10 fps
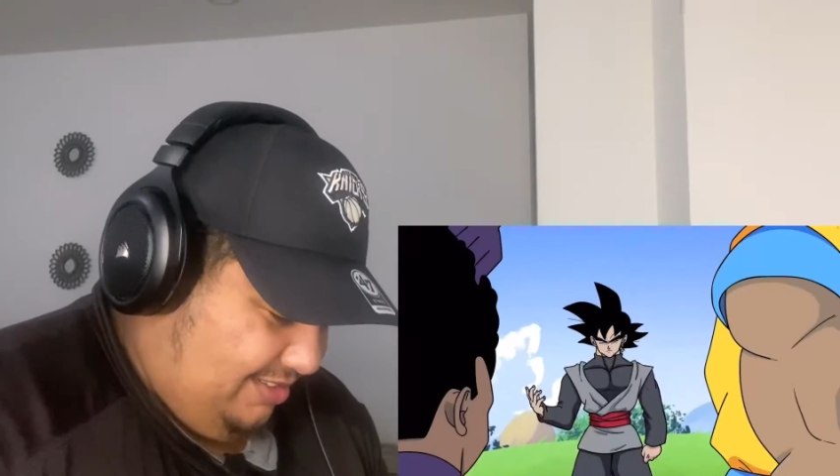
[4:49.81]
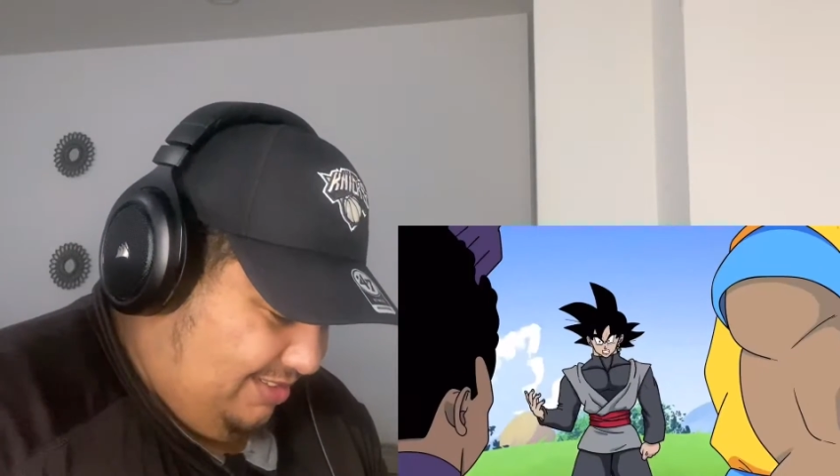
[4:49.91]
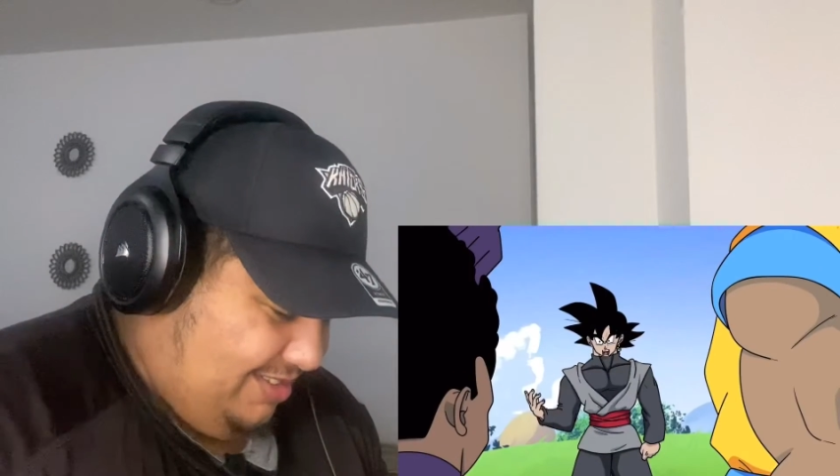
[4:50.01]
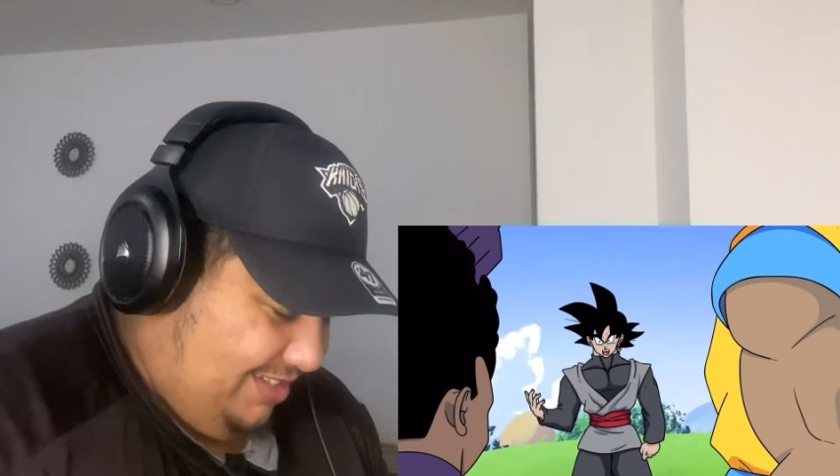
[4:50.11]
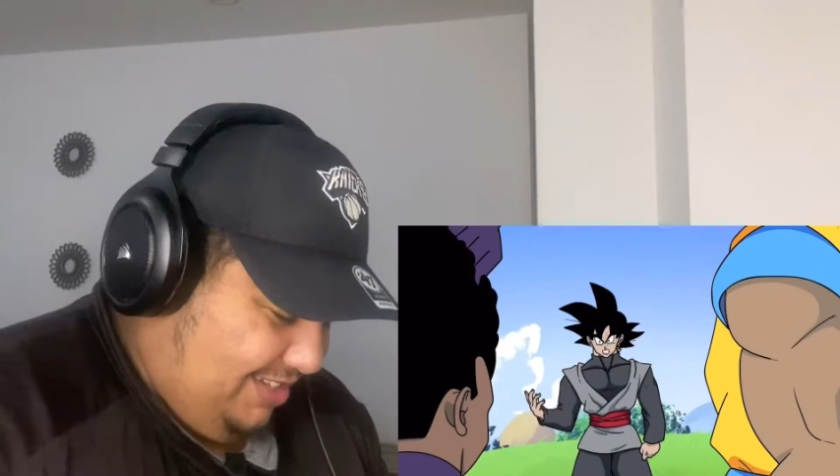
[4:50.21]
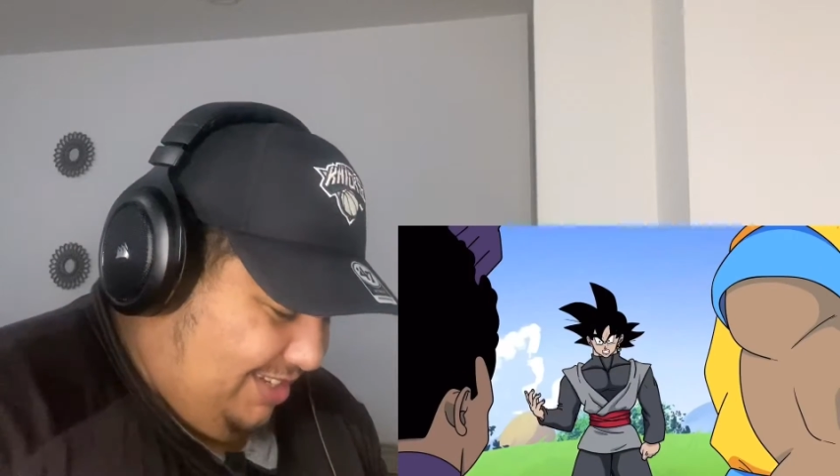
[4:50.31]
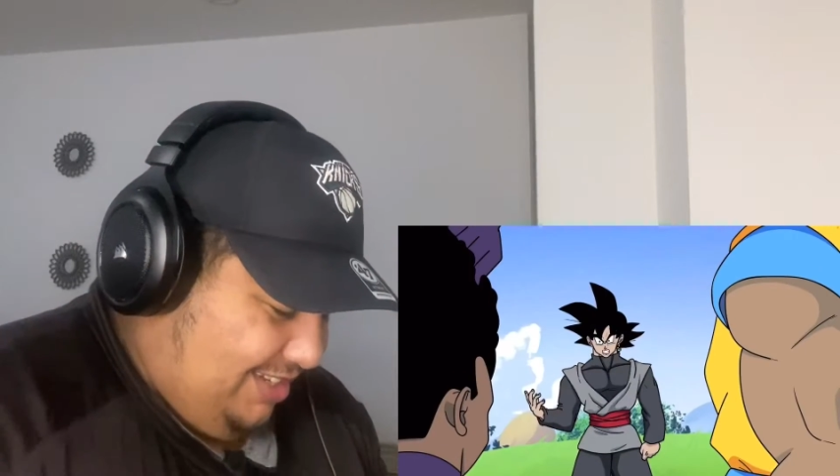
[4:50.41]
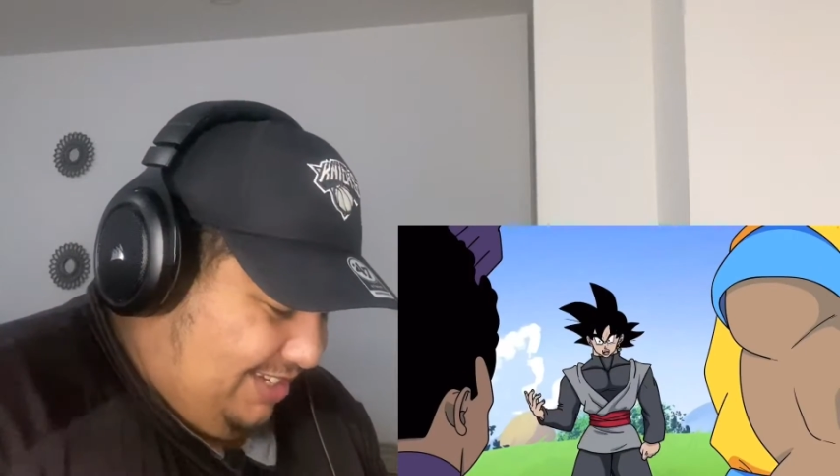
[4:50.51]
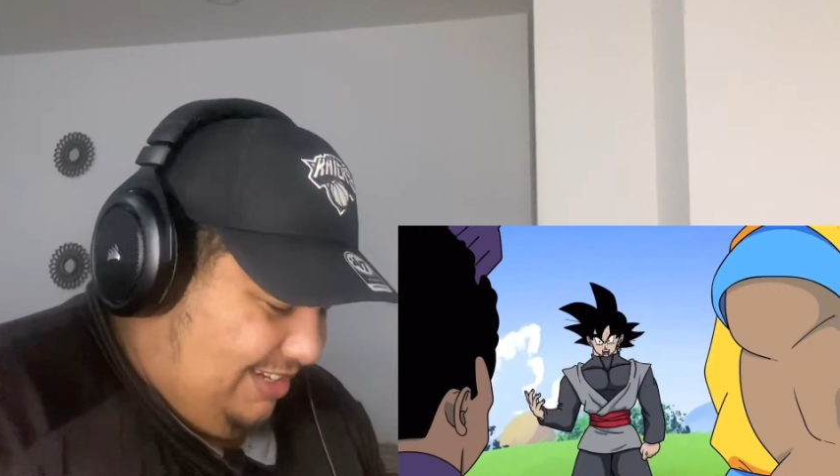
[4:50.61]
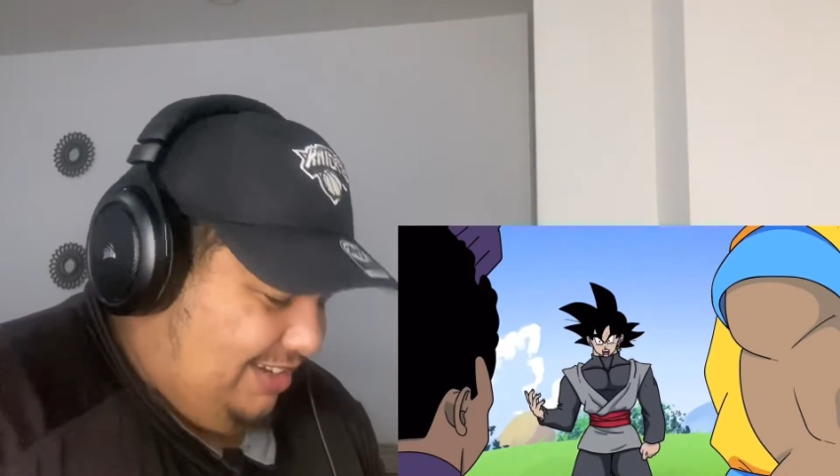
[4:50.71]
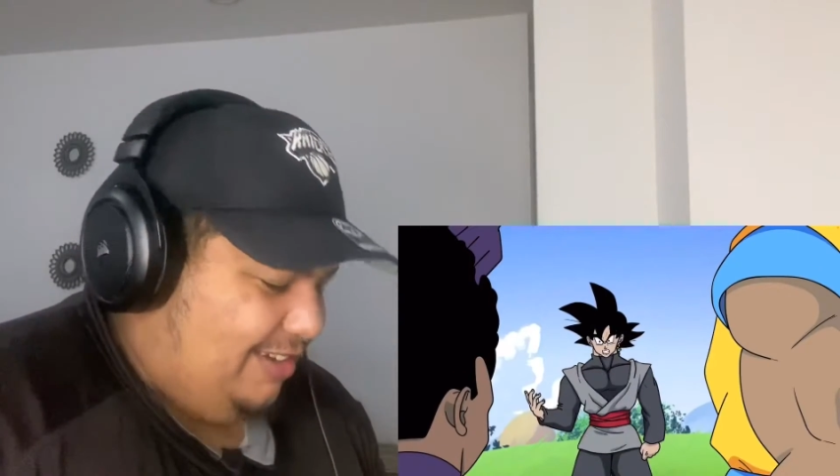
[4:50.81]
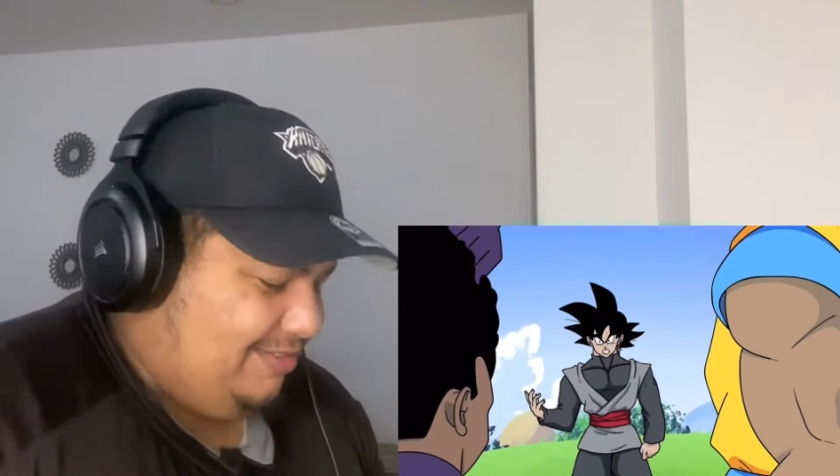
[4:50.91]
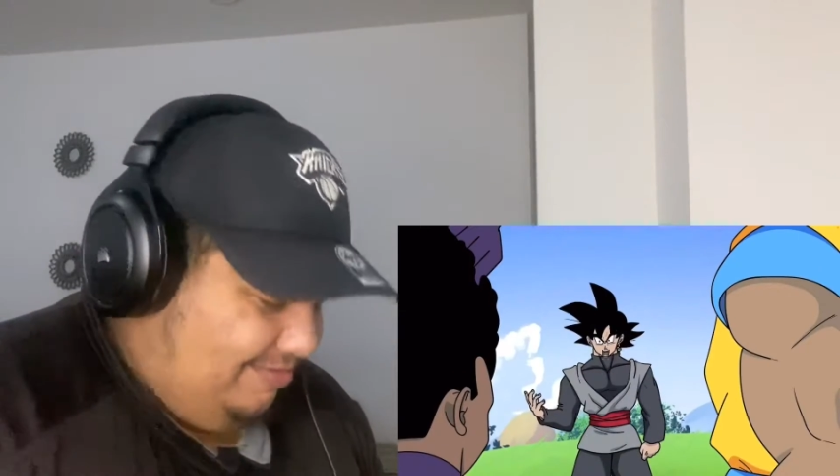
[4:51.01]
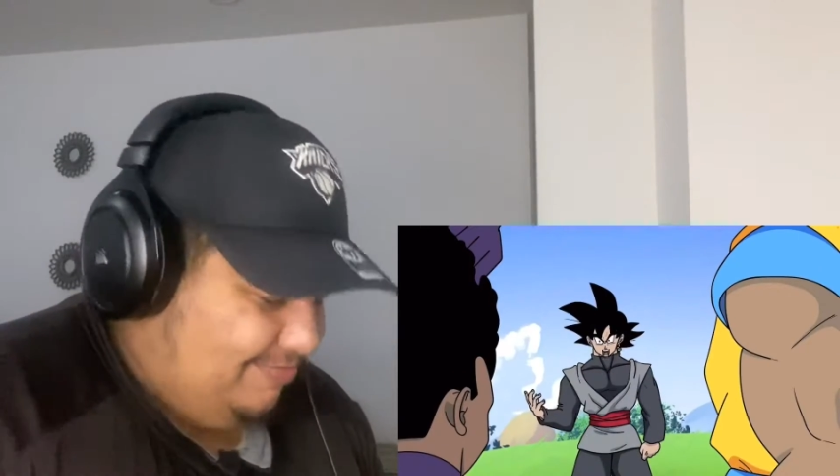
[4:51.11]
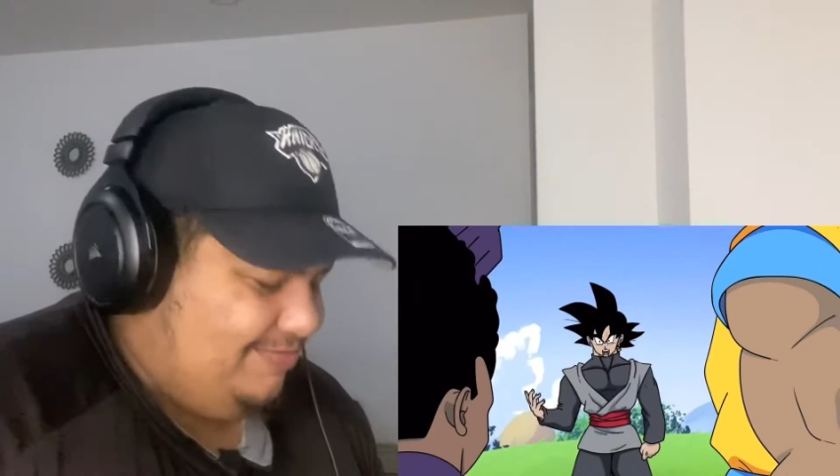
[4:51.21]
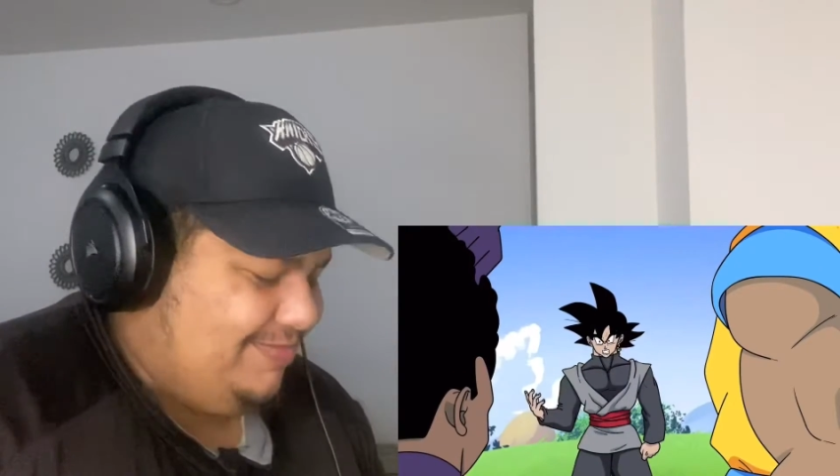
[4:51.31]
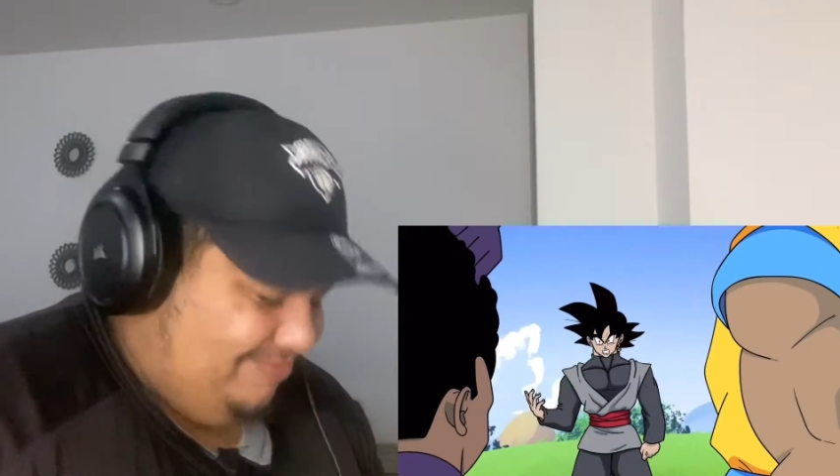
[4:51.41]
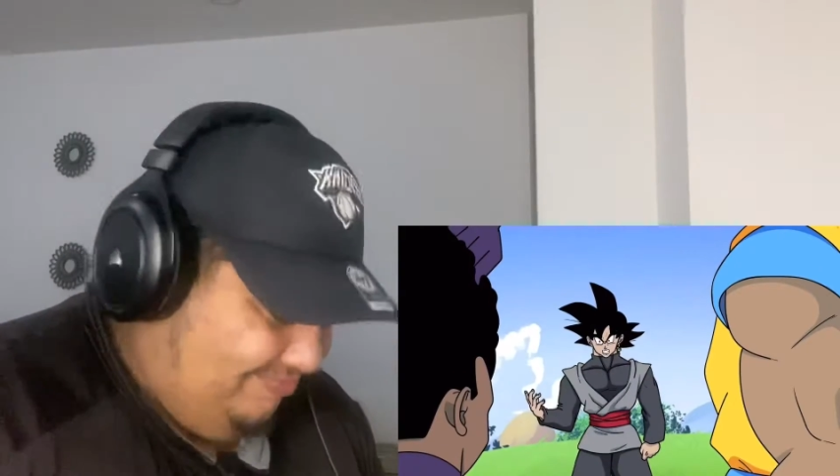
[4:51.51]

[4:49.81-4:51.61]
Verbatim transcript: shit on oh. me.